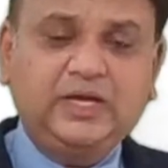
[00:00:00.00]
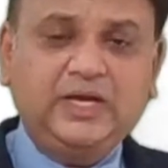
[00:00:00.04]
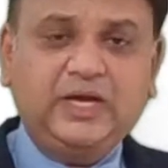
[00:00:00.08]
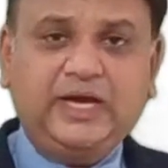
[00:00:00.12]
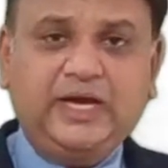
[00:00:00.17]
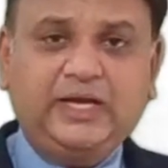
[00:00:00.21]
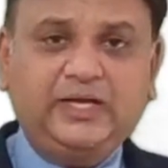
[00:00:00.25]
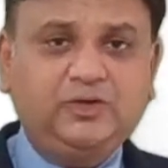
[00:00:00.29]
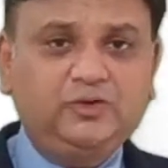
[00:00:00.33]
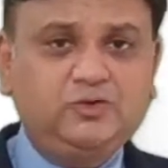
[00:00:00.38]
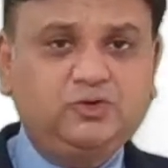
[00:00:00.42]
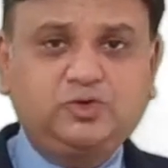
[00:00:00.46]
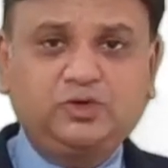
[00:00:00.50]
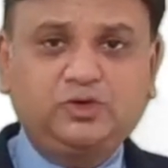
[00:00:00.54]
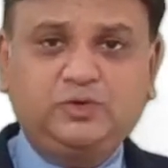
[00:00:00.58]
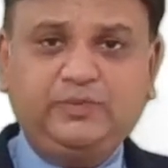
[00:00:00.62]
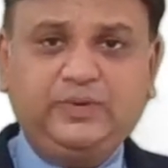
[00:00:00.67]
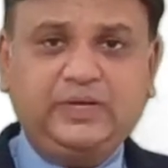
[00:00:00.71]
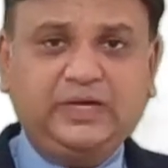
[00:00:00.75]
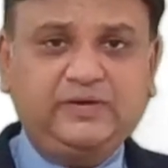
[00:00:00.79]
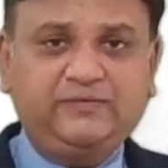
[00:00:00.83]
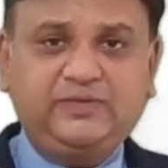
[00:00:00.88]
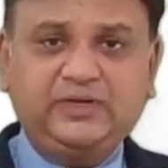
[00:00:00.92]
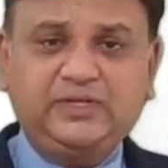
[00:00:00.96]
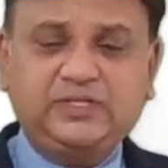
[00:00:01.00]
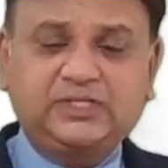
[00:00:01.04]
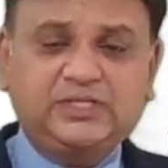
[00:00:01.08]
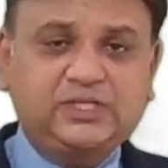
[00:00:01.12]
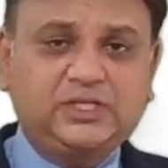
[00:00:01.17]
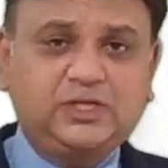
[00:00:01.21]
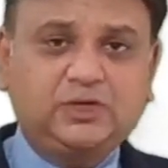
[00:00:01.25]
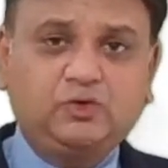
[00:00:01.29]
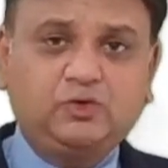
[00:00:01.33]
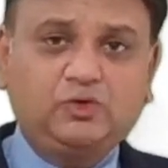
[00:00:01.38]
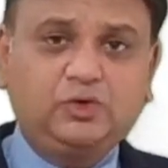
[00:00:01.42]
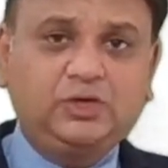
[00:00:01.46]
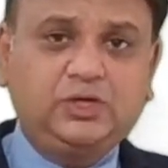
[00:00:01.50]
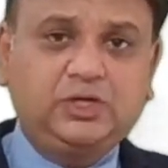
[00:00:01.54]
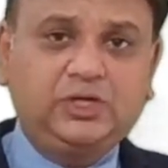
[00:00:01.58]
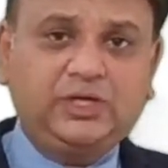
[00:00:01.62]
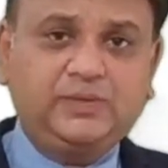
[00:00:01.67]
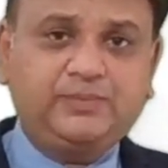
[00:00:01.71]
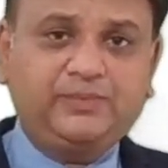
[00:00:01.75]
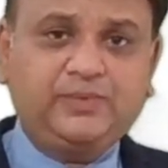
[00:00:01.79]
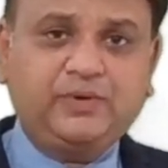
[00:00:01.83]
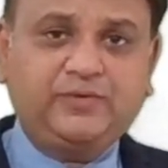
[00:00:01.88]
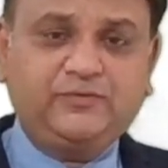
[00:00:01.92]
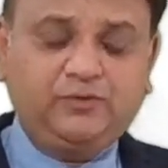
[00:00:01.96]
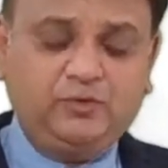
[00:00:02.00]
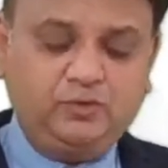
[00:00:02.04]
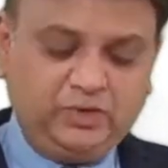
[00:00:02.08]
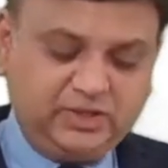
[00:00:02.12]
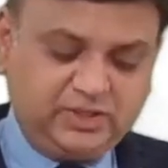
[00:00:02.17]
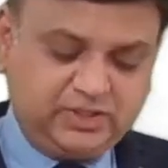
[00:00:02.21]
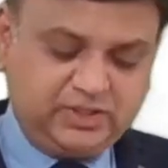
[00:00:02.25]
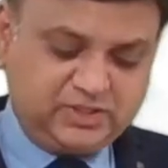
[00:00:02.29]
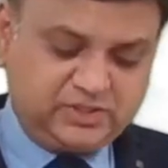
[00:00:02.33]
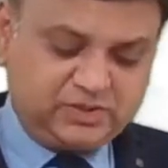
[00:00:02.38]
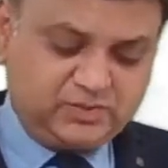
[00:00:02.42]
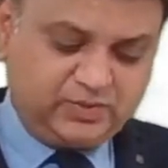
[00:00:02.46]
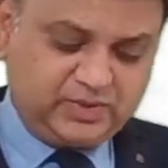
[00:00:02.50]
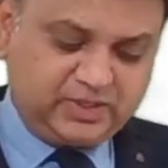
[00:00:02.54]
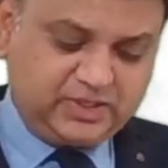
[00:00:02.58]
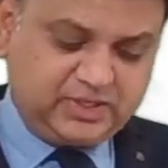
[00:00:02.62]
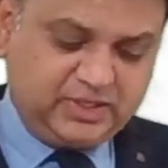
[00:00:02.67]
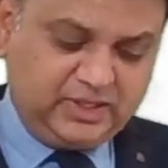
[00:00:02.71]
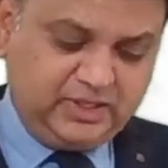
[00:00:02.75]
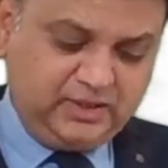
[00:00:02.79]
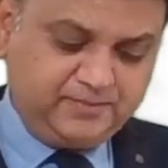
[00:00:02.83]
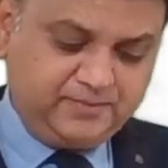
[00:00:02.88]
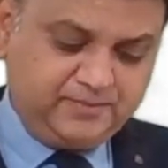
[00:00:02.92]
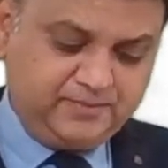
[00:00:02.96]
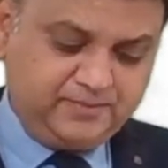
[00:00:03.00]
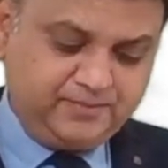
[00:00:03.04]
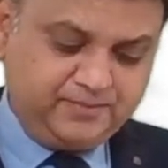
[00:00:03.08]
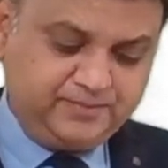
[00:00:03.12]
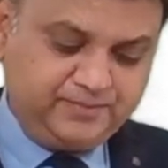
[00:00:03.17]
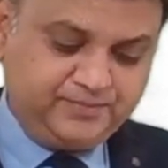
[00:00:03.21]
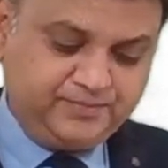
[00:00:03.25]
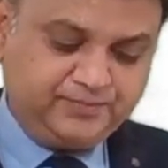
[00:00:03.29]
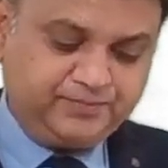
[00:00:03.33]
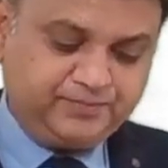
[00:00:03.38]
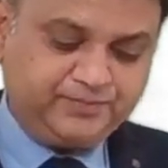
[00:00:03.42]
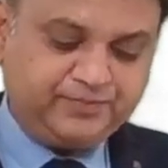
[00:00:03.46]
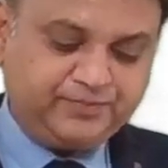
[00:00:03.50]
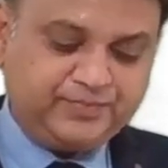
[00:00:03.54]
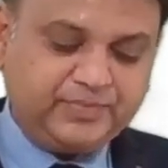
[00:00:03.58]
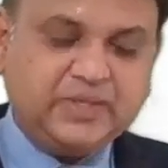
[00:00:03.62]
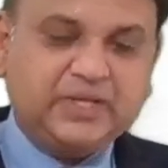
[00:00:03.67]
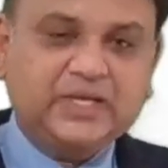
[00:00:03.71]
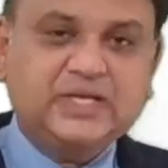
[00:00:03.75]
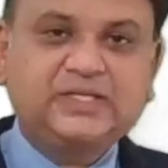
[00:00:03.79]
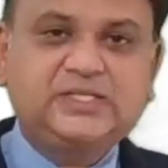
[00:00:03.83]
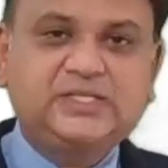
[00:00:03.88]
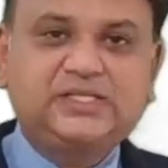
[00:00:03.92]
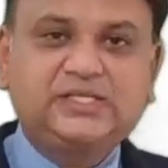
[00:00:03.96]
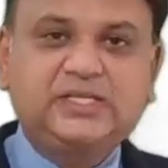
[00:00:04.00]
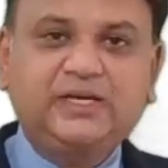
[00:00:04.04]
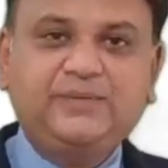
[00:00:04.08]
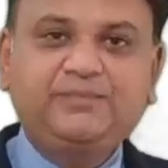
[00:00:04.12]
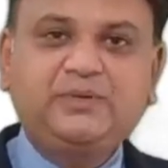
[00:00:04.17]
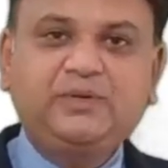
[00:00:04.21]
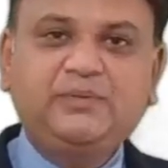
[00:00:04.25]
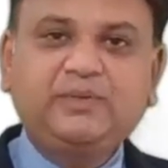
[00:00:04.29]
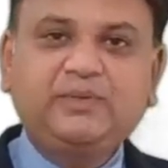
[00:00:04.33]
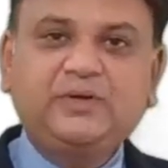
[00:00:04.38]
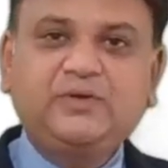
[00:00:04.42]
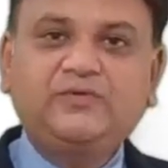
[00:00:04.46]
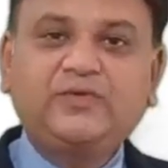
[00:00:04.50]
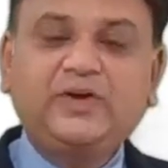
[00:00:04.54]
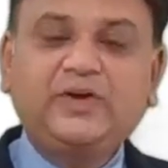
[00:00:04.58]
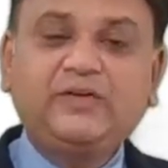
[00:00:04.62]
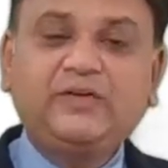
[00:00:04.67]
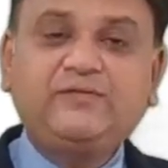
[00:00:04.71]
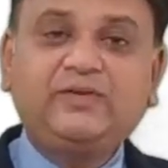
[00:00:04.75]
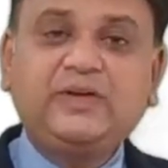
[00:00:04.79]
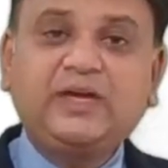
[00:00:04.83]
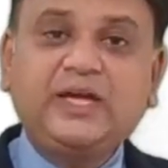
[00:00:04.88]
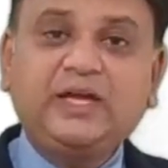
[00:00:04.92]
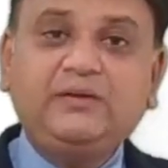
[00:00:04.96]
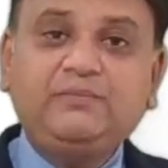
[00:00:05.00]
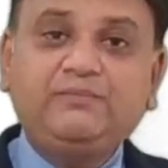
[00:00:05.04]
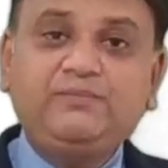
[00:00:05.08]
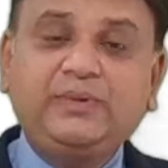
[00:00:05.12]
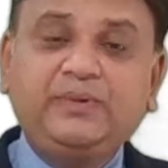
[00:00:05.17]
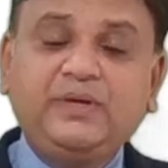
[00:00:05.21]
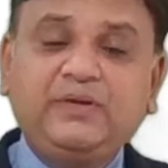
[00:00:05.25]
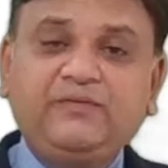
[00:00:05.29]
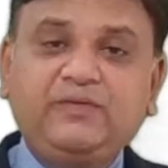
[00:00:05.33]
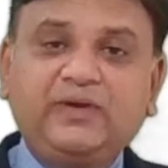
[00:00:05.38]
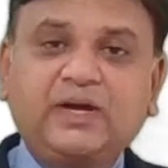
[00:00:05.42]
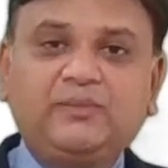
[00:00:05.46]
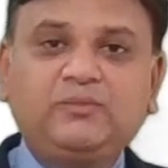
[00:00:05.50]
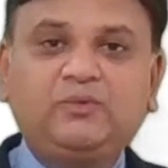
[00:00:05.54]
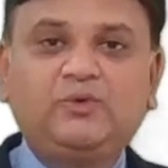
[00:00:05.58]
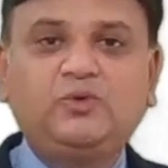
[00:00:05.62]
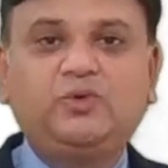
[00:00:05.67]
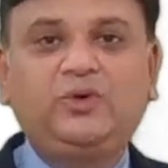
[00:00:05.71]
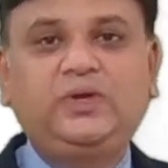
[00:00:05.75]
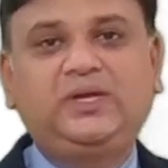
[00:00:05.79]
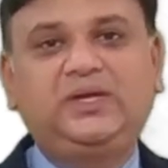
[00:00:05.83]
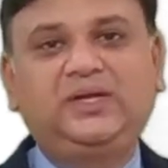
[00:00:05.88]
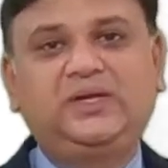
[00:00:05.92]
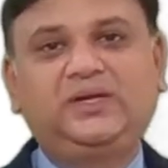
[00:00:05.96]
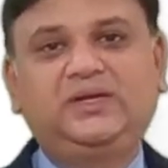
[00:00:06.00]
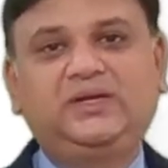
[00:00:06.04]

and you should be having such a good grip of doing this working. Step number 5, NPV I am doing.